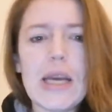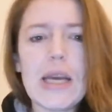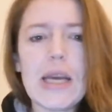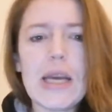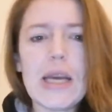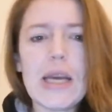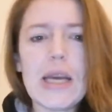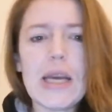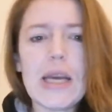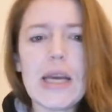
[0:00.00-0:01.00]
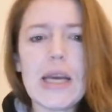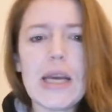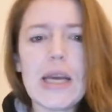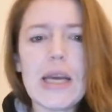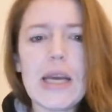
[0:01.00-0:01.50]
Either.
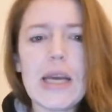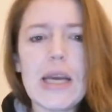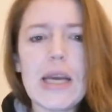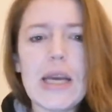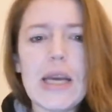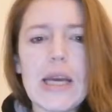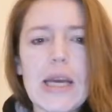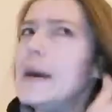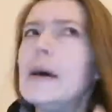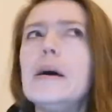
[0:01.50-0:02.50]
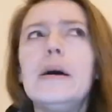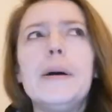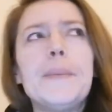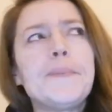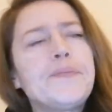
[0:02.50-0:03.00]
Uh, oh, while I'm at
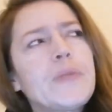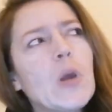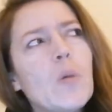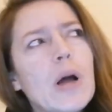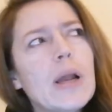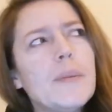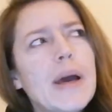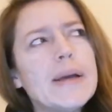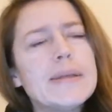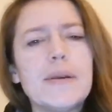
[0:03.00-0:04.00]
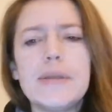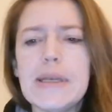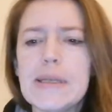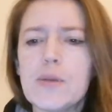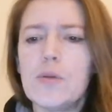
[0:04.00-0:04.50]
it. While I'm at it. So
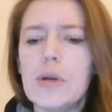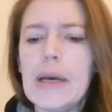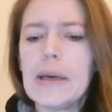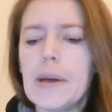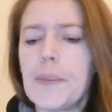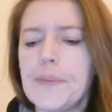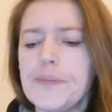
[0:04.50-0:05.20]
Discord link.